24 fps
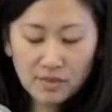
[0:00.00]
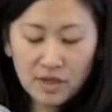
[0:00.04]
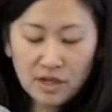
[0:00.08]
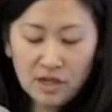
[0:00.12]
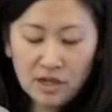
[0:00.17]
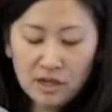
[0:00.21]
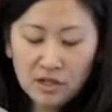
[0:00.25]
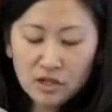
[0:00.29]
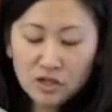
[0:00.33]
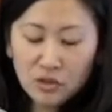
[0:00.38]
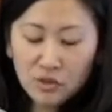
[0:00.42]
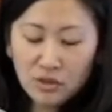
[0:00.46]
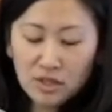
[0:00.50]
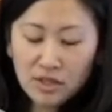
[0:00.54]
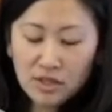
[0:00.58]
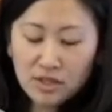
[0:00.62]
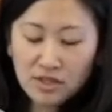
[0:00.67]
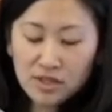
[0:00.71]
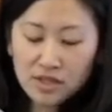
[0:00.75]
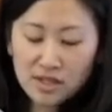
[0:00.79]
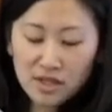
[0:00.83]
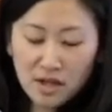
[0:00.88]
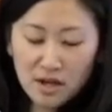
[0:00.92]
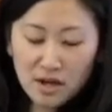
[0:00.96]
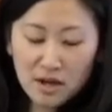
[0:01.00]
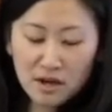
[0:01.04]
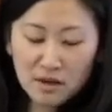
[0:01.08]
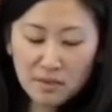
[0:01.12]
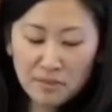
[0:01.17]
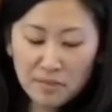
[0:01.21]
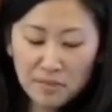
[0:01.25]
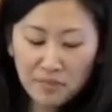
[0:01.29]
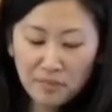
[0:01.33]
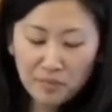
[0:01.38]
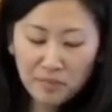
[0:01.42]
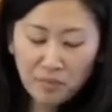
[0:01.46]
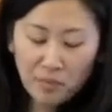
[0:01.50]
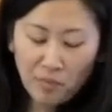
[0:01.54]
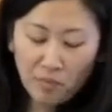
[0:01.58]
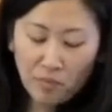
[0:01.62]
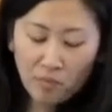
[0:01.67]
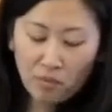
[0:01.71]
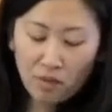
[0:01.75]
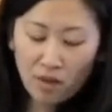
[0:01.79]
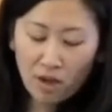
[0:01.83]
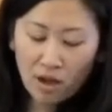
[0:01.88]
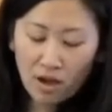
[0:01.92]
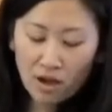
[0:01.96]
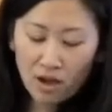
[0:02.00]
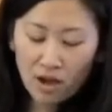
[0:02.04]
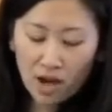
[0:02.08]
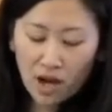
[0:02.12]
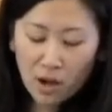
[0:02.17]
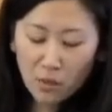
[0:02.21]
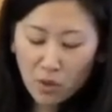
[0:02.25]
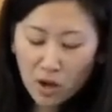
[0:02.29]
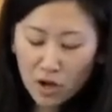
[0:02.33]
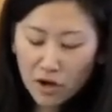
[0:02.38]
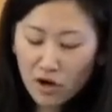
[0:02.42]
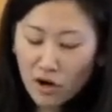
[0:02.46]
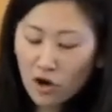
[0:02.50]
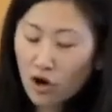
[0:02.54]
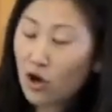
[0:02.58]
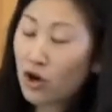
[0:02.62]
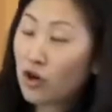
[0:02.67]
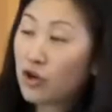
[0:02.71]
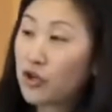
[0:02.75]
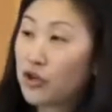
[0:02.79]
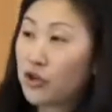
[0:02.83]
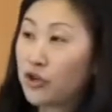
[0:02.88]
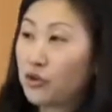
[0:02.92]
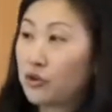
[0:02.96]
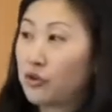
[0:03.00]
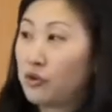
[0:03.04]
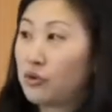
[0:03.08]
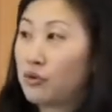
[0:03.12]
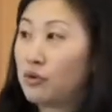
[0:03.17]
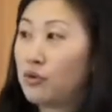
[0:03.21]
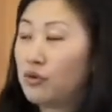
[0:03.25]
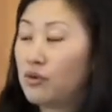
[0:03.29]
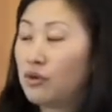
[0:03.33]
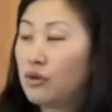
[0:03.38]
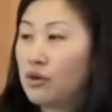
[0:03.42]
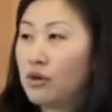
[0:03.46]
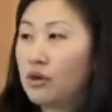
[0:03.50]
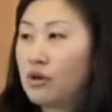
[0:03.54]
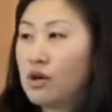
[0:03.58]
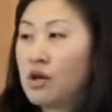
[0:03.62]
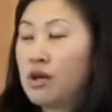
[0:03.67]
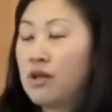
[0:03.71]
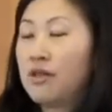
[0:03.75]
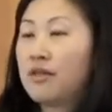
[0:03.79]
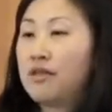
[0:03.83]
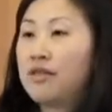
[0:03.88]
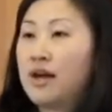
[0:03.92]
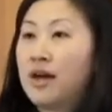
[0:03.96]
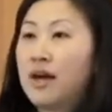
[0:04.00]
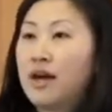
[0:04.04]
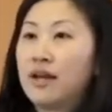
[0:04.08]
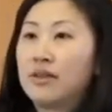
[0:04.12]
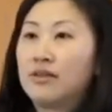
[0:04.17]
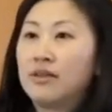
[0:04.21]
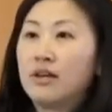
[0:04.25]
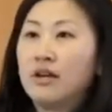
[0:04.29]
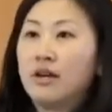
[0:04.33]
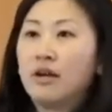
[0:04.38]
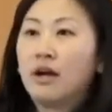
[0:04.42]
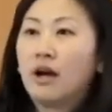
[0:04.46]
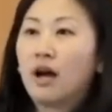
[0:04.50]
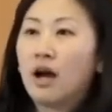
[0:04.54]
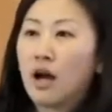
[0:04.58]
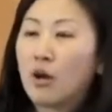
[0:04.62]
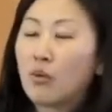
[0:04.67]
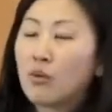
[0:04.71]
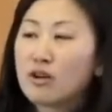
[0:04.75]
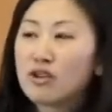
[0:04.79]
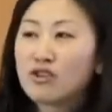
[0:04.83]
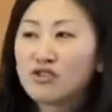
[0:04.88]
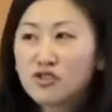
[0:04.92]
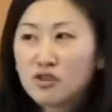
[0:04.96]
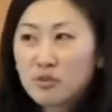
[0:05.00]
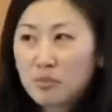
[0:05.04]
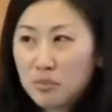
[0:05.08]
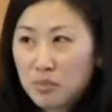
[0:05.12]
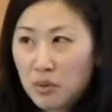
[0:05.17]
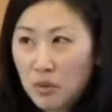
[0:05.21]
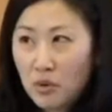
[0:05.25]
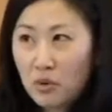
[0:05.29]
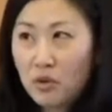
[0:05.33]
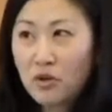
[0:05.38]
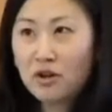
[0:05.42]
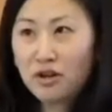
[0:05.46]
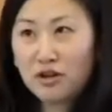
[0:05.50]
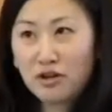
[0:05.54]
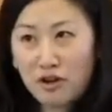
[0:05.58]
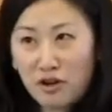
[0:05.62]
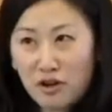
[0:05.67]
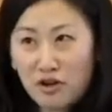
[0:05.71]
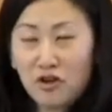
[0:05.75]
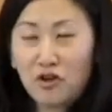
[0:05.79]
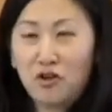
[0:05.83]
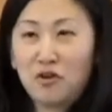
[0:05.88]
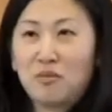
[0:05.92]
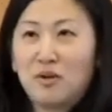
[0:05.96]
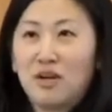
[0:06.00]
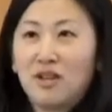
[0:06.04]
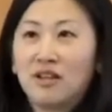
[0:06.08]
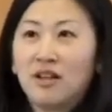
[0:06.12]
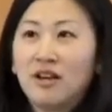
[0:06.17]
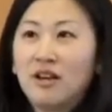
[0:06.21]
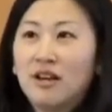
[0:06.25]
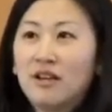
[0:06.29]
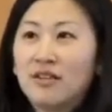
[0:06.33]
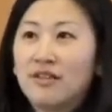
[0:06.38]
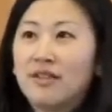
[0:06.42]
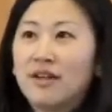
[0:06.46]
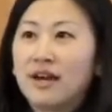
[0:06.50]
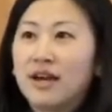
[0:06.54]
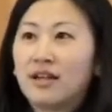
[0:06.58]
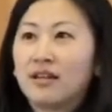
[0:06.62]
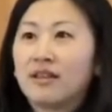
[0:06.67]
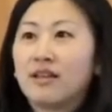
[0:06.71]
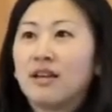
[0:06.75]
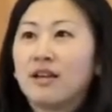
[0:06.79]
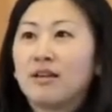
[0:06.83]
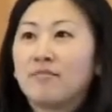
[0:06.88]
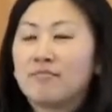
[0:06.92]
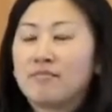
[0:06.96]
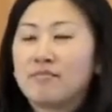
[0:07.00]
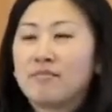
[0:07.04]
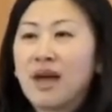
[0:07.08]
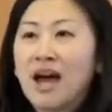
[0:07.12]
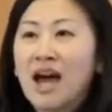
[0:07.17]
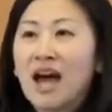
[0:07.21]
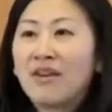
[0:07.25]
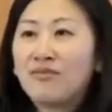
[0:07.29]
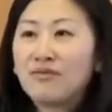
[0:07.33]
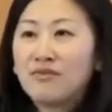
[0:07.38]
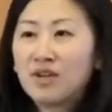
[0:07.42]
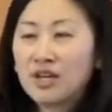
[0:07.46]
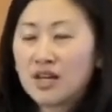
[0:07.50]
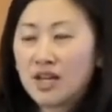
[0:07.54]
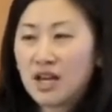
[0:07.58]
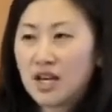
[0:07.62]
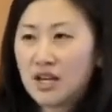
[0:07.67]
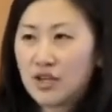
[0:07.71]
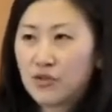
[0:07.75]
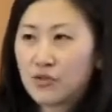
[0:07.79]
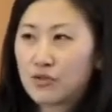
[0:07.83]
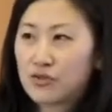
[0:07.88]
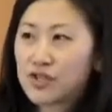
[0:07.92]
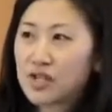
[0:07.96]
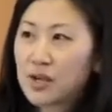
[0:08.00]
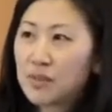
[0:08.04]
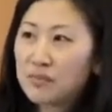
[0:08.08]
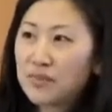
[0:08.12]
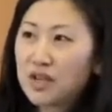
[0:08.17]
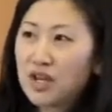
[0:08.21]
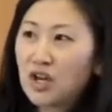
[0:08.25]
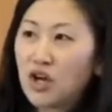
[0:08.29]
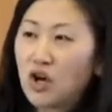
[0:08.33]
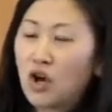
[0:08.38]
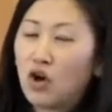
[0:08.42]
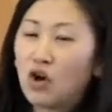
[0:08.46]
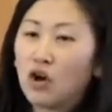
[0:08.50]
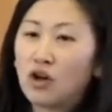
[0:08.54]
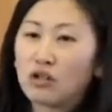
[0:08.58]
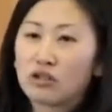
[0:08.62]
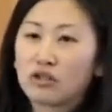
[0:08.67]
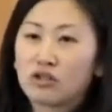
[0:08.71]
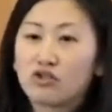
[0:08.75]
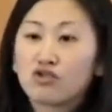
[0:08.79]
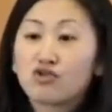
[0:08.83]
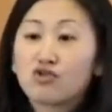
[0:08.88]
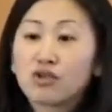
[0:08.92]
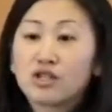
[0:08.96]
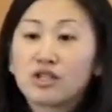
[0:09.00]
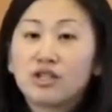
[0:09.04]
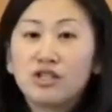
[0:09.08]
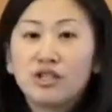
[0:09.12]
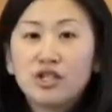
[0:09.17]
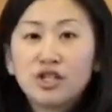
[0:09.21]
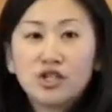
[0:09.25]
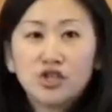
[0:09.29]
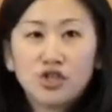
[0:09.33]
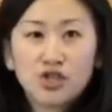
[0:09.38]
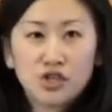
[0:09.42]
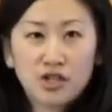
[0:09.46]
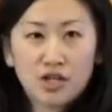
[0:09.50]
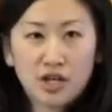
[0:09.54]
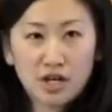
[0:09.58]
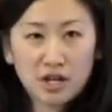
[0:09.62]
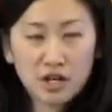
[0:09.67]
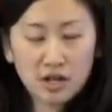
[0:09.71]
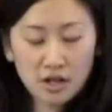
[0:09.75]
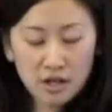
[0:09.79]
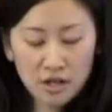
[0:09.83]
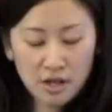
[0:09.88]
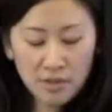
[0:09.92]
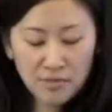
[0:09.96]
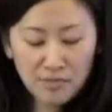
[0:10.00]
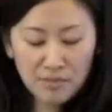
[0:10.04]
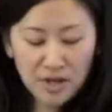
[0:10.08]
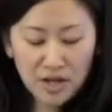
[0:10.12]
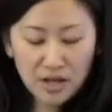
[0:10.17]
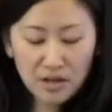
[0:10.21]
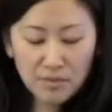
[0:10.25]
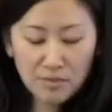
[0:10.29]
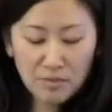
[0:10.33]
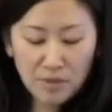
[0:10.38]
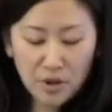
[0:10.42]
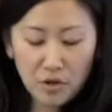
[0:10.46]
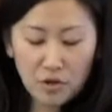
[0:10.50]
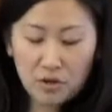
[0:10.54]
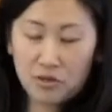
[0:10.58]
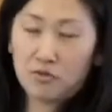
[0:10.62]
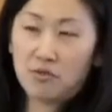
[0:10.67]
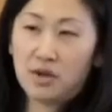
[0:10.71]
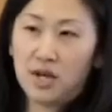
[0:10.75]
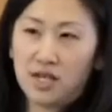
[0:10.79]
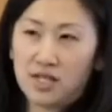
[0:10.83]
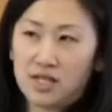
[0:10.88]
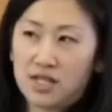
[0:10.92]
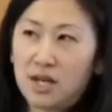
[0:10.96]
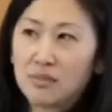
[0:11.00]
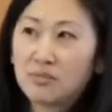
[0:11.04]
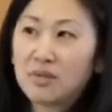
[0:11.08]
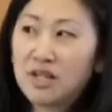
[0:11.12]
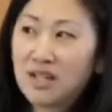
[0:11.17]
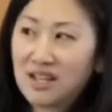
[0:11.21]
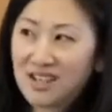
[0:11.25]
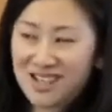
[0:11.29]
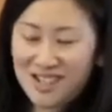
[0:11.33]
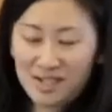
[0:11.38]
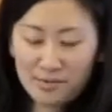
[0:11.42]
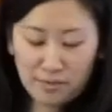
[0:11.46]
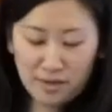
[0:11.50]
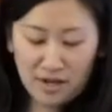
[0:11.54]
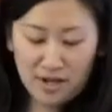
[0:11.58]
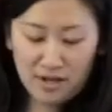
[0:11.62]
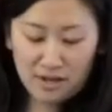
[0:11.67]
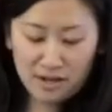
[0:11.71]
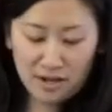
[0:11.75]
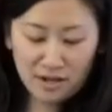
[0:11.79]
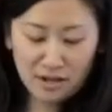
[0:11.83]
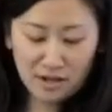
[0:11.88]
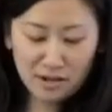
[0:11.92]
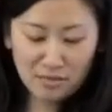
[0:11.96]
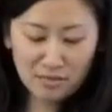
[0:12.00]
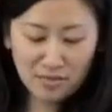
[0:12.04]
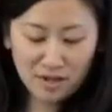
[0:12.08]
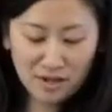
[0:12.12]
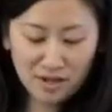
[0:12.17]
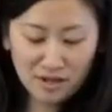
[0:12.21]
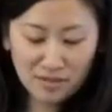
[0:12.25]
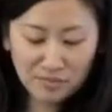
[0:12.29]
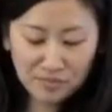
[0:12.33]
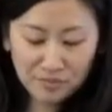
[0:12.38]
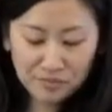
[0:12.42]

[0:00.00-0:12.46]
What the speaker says: So in sum, I want to support an argument that advocates for something called traditioning in both ways, and I'm going to explain that in a minute.